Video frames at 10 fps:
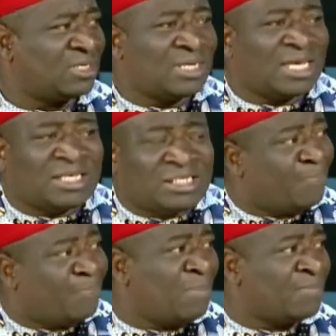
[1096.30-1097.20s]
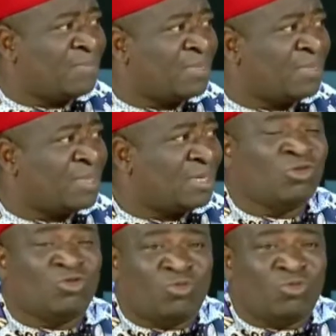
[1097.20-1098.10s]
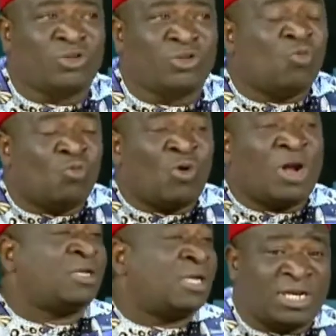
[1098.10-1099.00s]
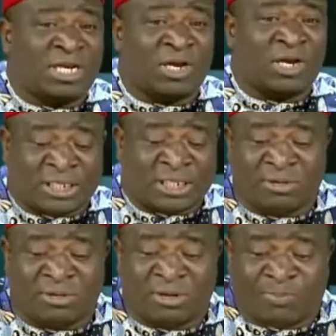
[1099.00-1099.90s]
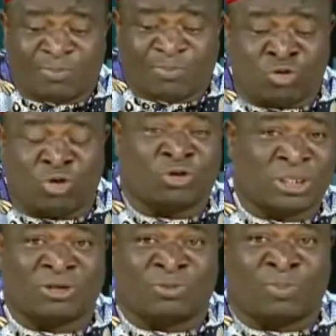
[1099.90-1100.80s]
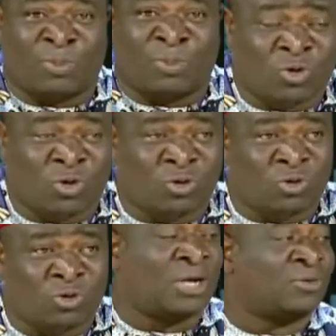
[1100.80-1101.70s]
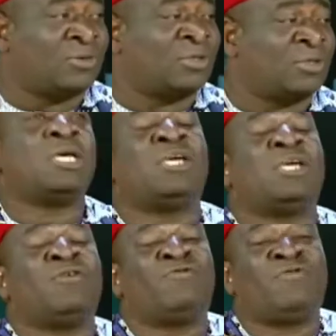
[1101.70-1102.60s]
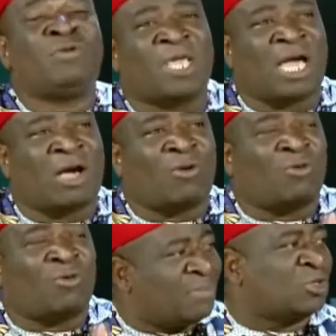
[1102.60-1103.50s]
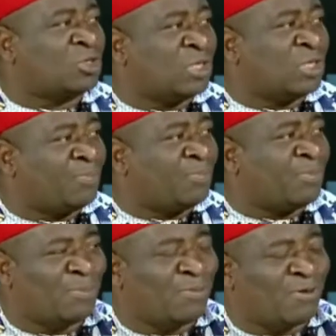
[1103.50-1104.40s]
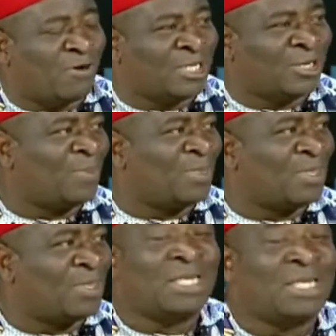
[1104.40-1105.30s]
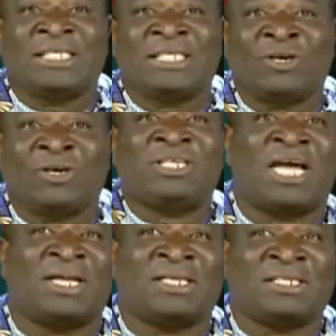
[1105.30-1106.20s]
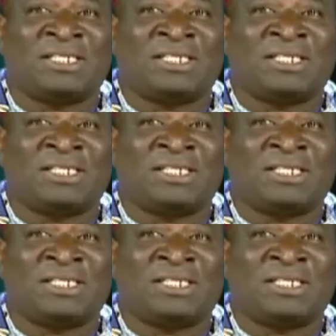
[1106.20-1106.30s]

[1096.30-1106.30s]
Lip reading: That is the problem. You may not, when they were saying power should go to the south, Even I was a privileged member of TICOM. The TICOM chairman said...